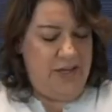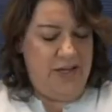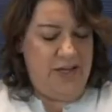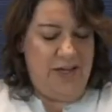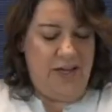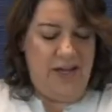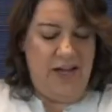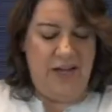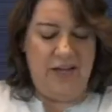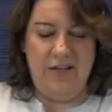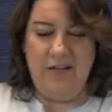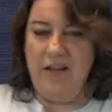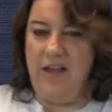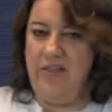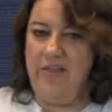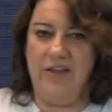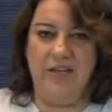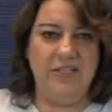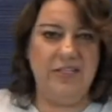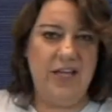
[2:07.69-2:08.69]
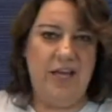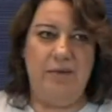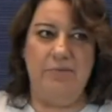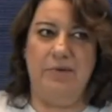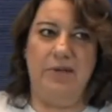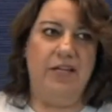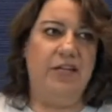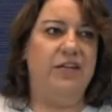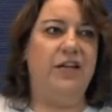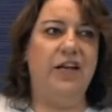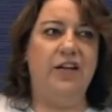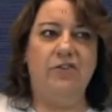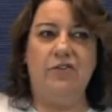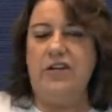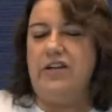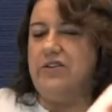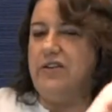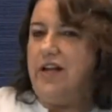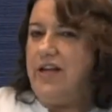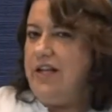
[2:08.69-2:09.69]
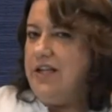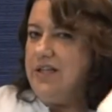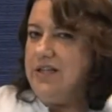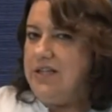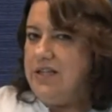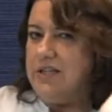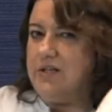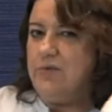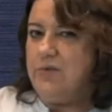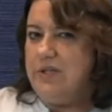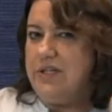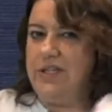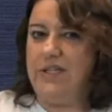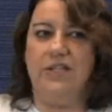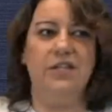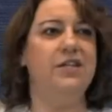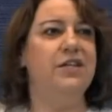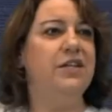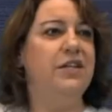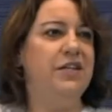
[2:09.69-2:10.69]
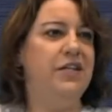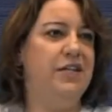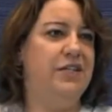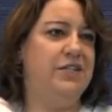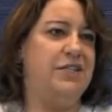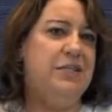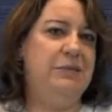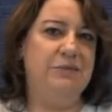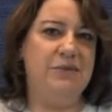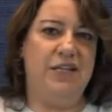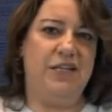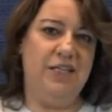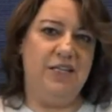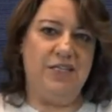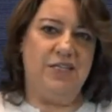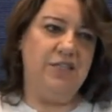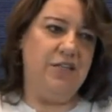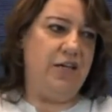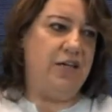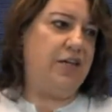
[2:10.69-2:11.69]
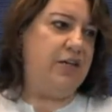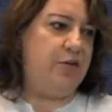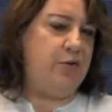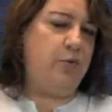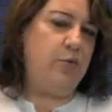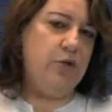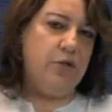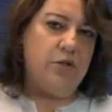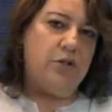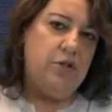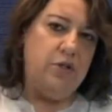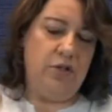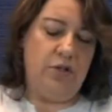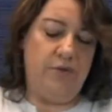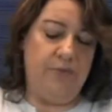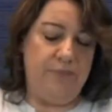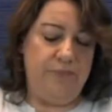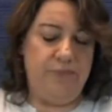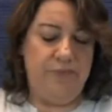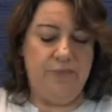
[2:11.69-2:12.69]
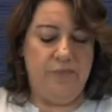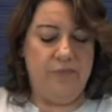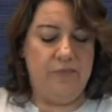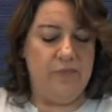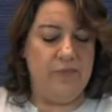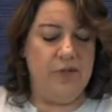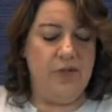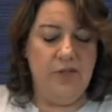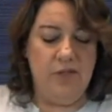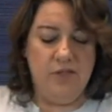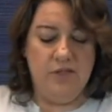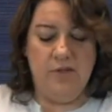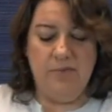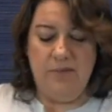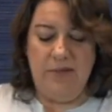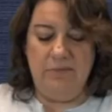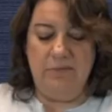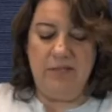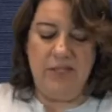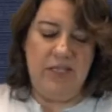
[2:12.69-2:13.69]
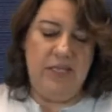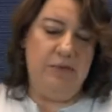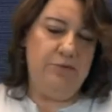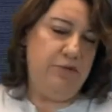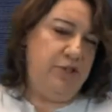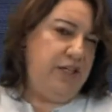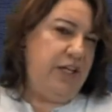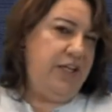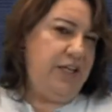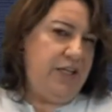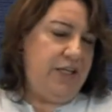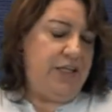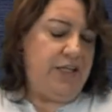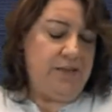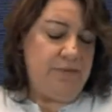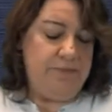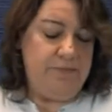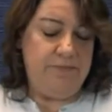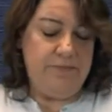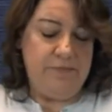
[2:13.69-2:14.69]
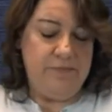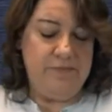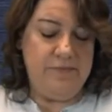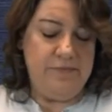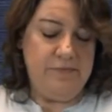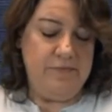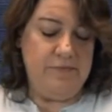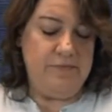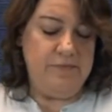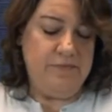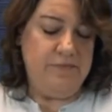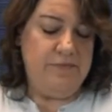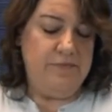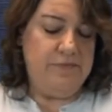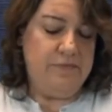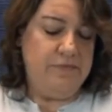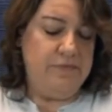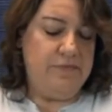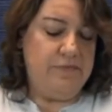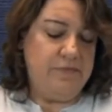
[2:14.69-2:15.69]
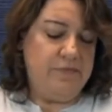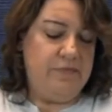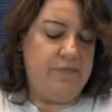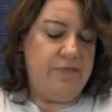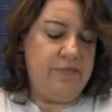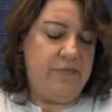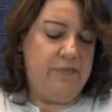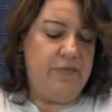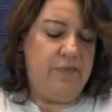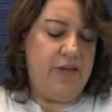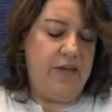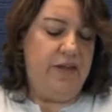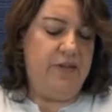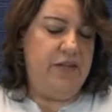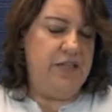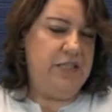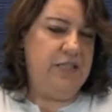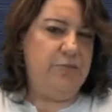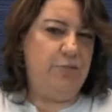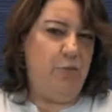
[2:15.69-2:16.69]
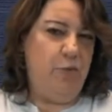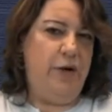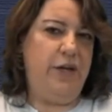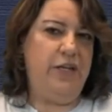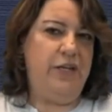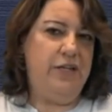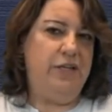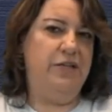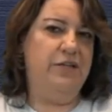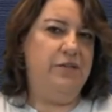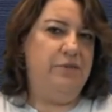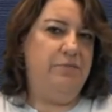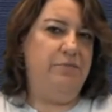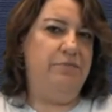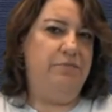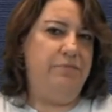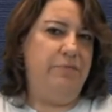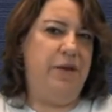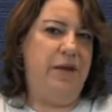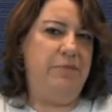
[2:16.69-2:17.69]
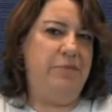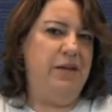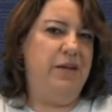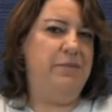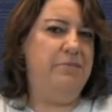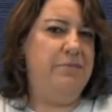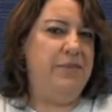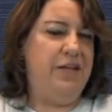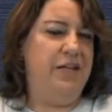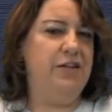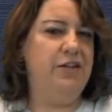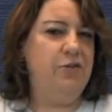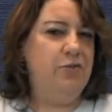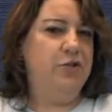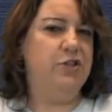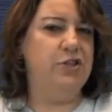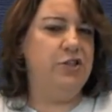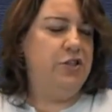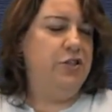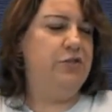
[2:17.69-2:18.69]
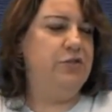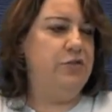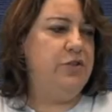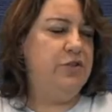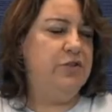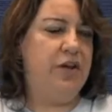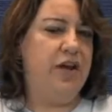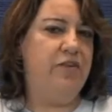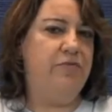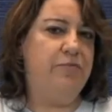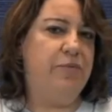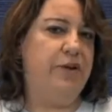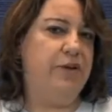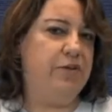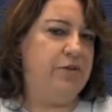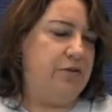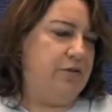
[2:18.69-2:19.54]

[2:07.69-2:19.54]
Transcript: and nothing's happening. I don't hear any liquid. It seems like it's not going to work. But I'm going to keep shaking it. At this point, maybe a minute or two, you'll have butter.